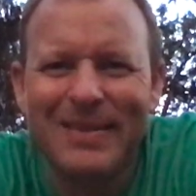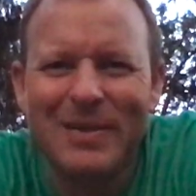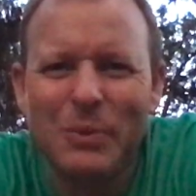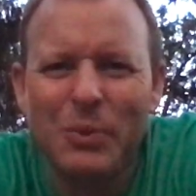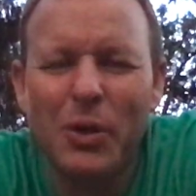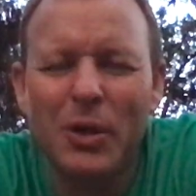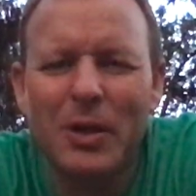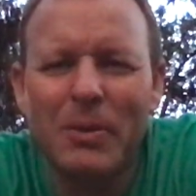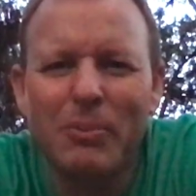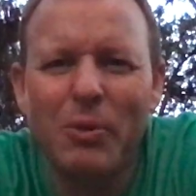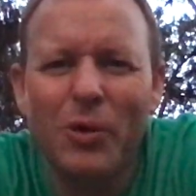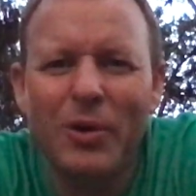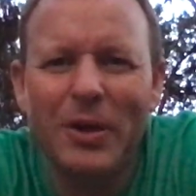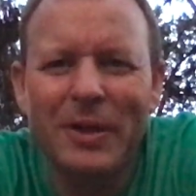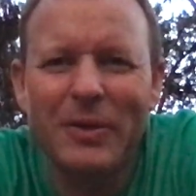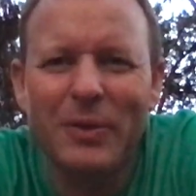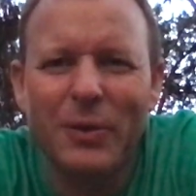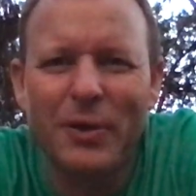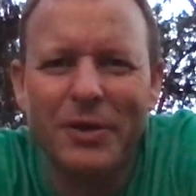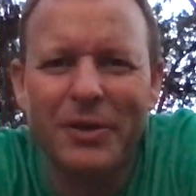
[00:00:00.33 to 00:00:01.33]
Well, good
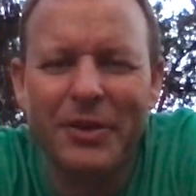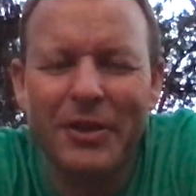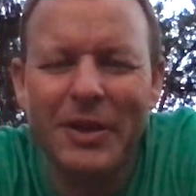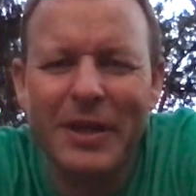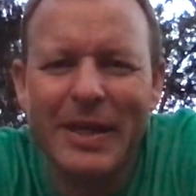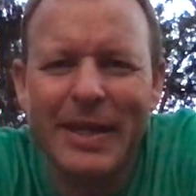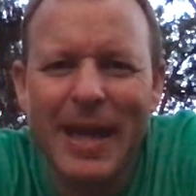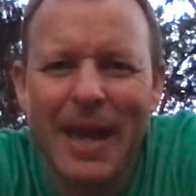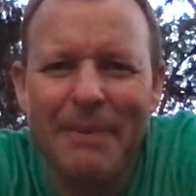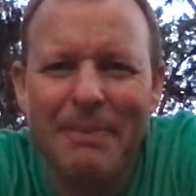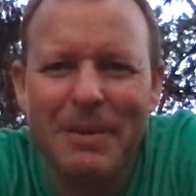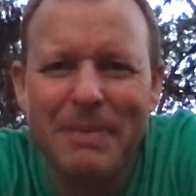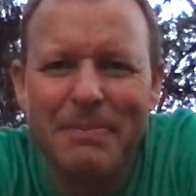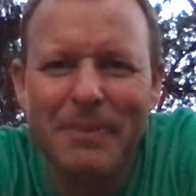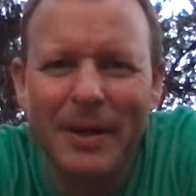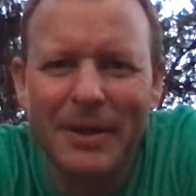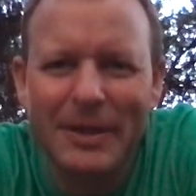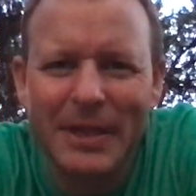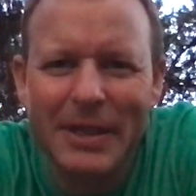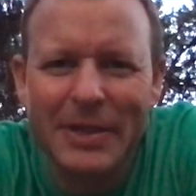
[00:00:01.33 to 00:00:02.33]
morning, North Lake. Happy
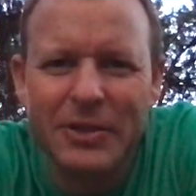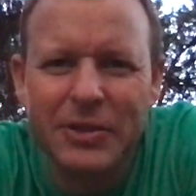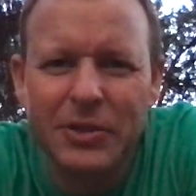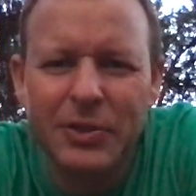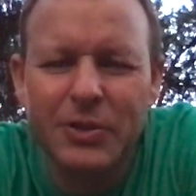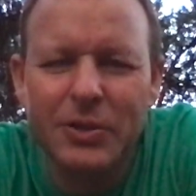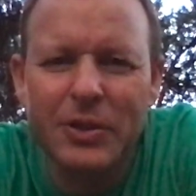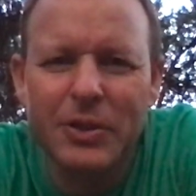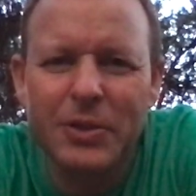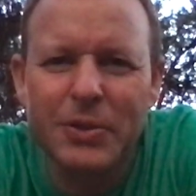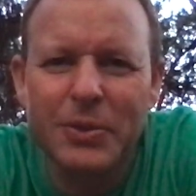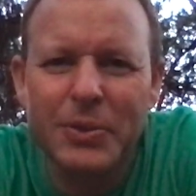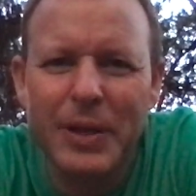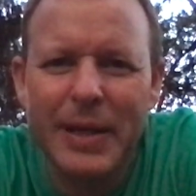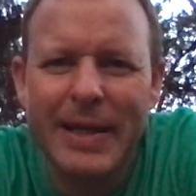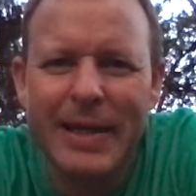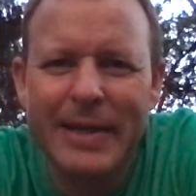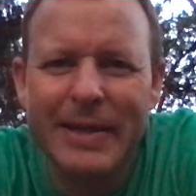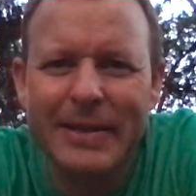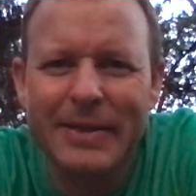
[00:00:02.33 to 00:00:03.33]
Monday to you.
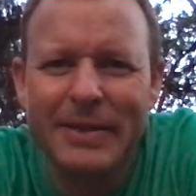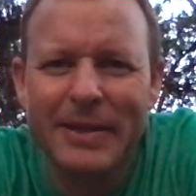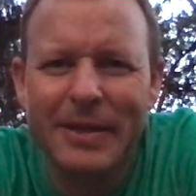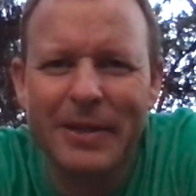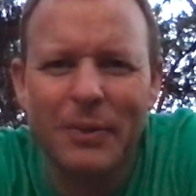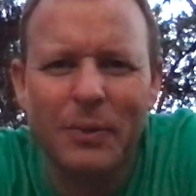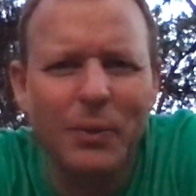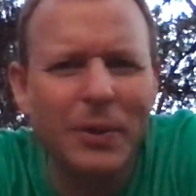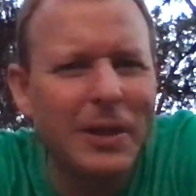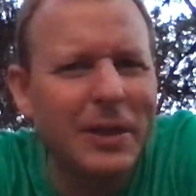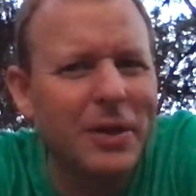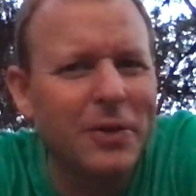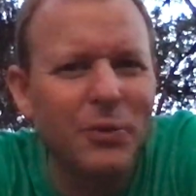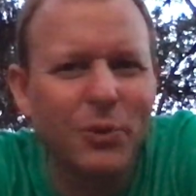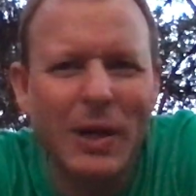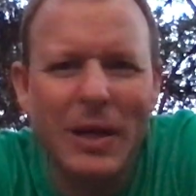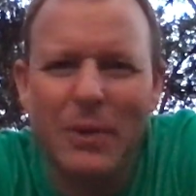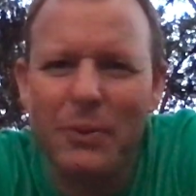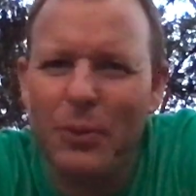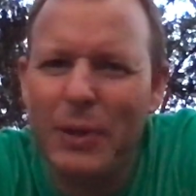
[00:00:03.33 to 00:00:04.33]
And what a
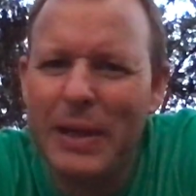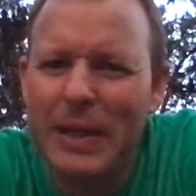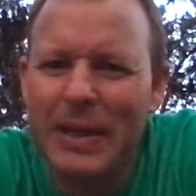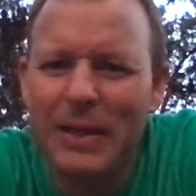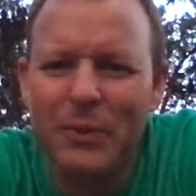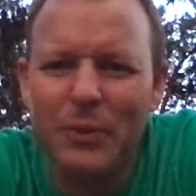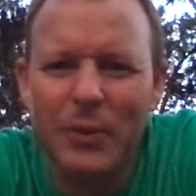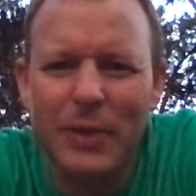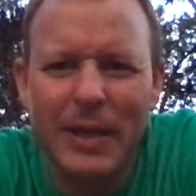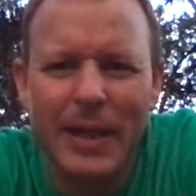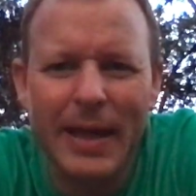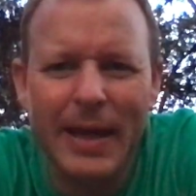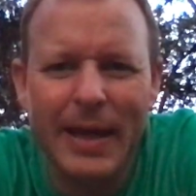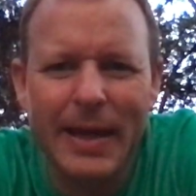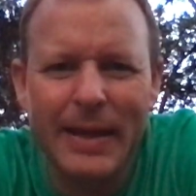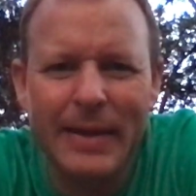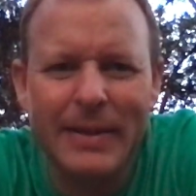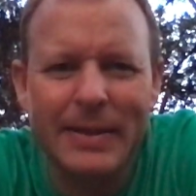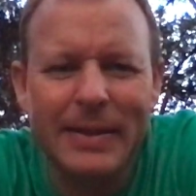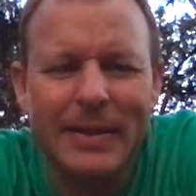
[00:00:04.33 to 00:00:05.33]
great weekend we
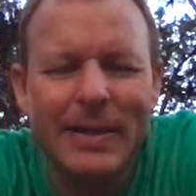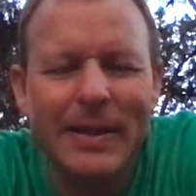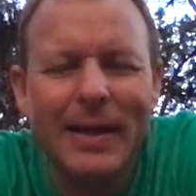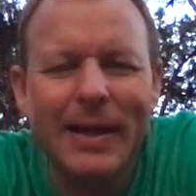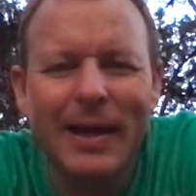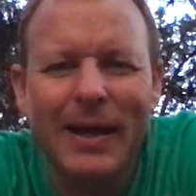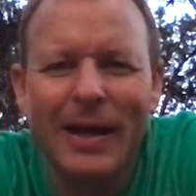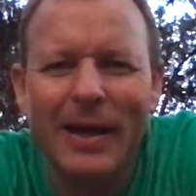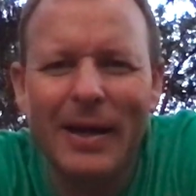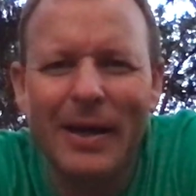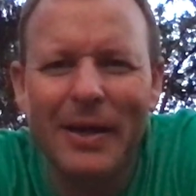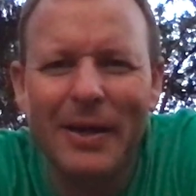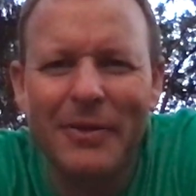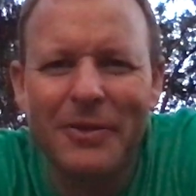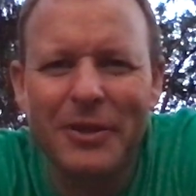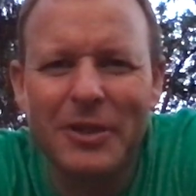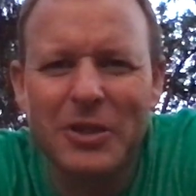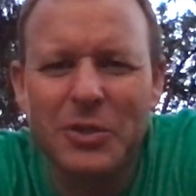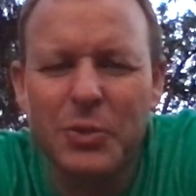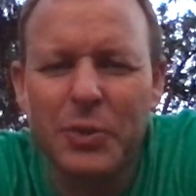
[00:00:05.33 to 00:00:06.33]
had
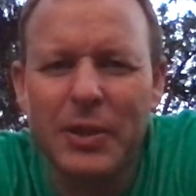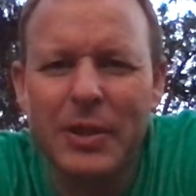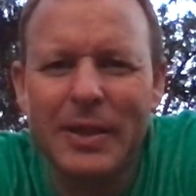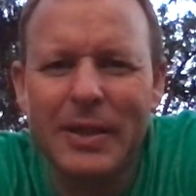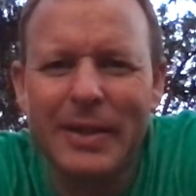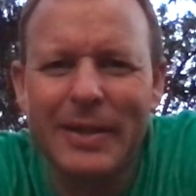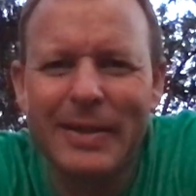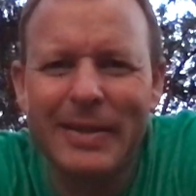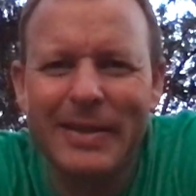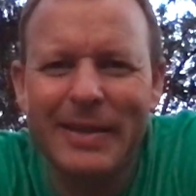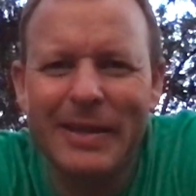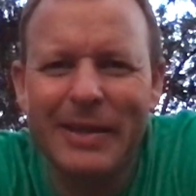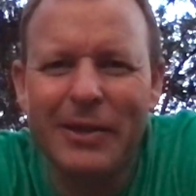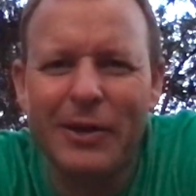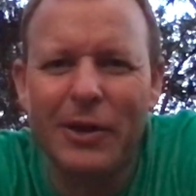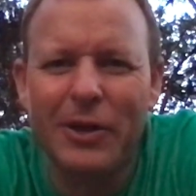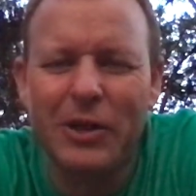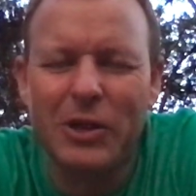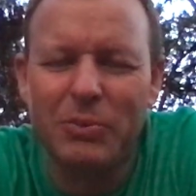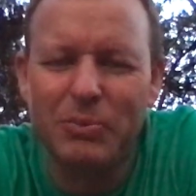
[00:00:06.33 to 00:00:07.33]
this weekend in
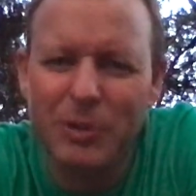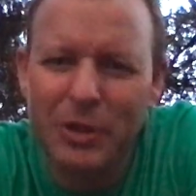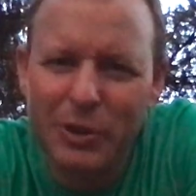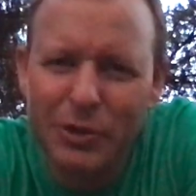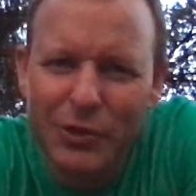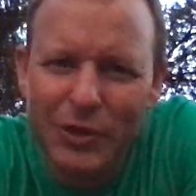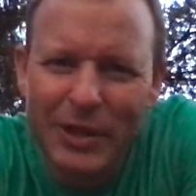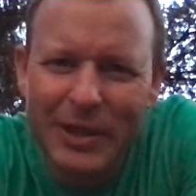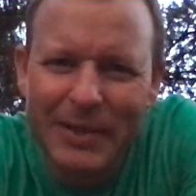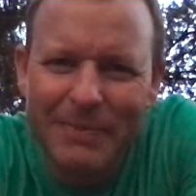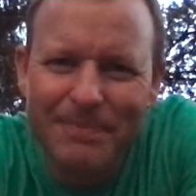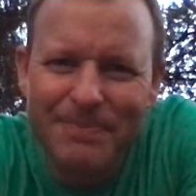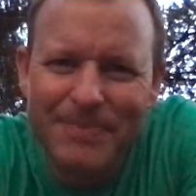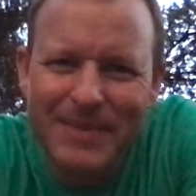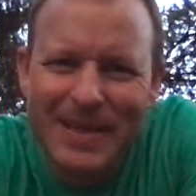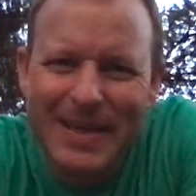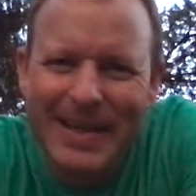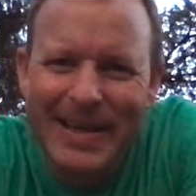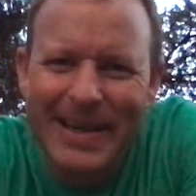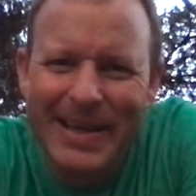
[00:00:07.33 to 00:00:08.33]
our community
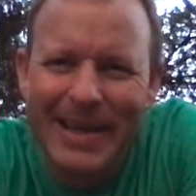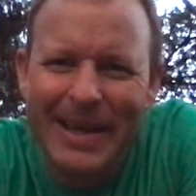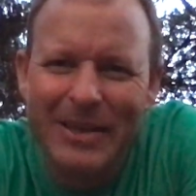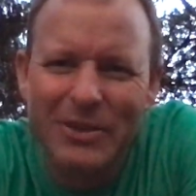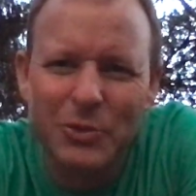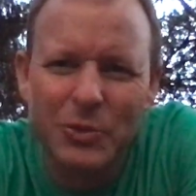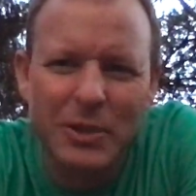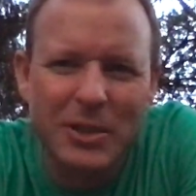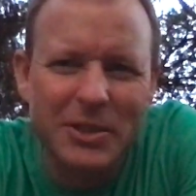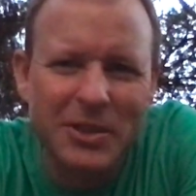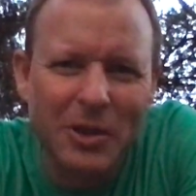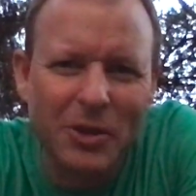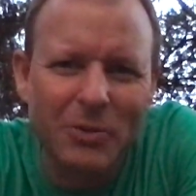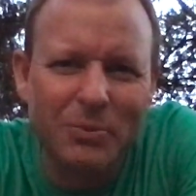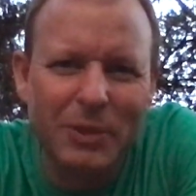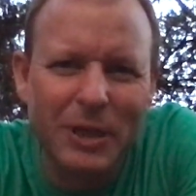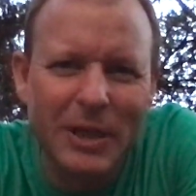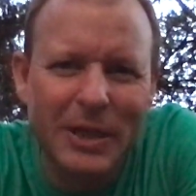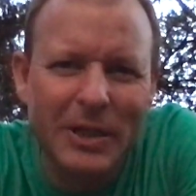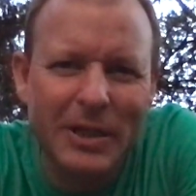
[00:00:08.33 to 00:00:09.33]
as we
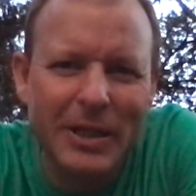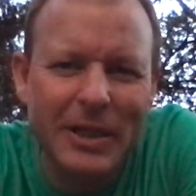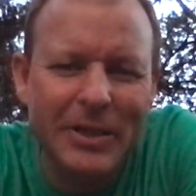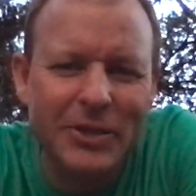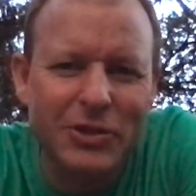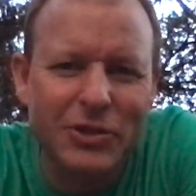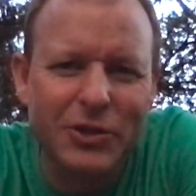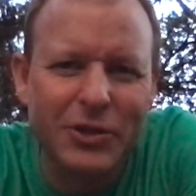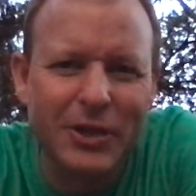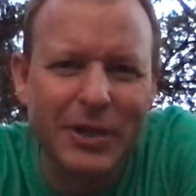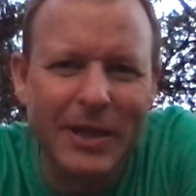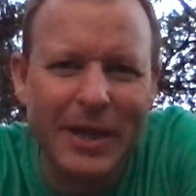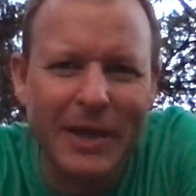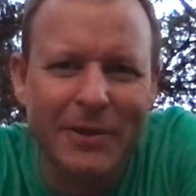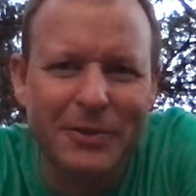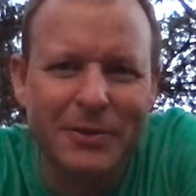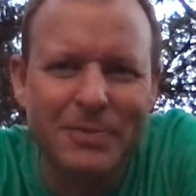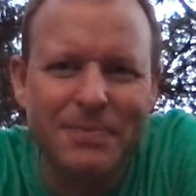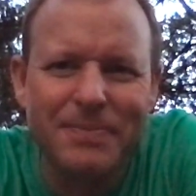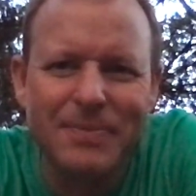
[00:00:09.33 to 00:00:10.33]
celebrated Easter
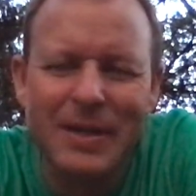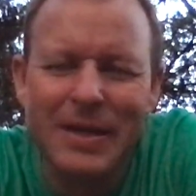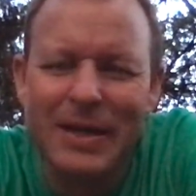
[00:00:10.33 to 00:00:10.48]
together.